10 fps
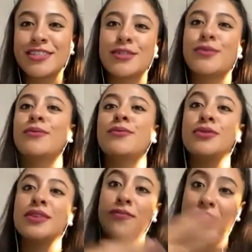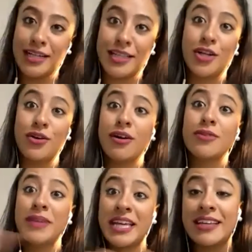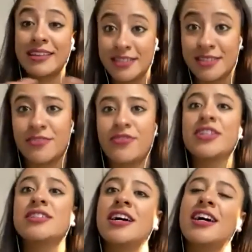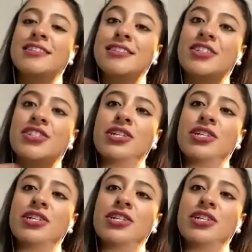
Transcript: So the fact that you are making this difference at such a